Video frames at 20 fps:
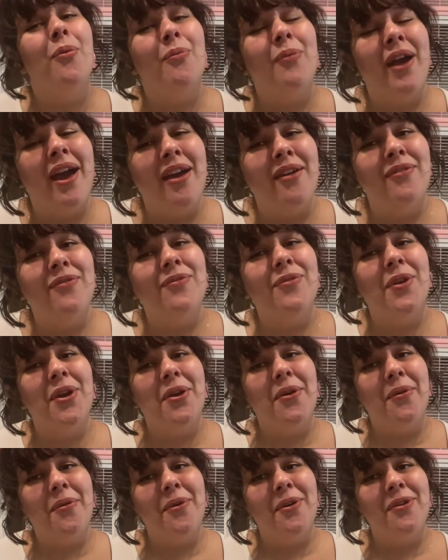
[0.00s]
Every
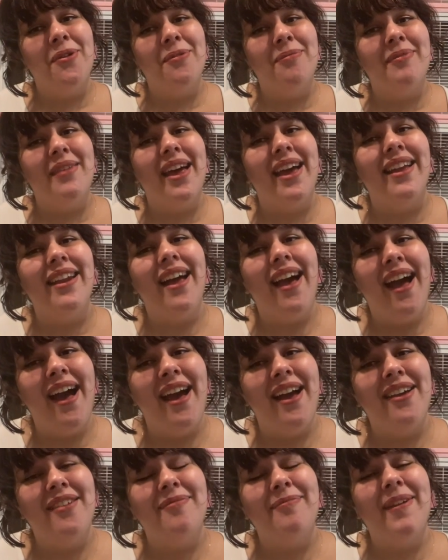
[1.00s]
room that
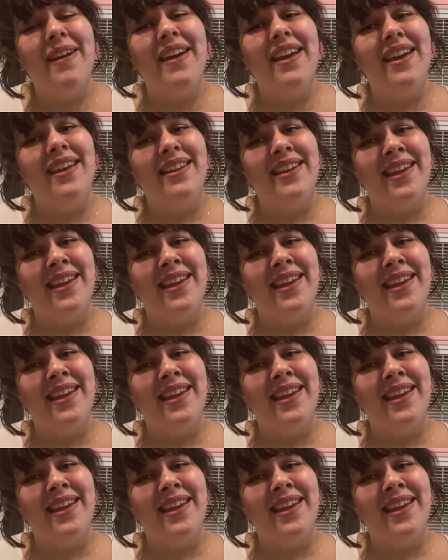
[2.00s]
I've been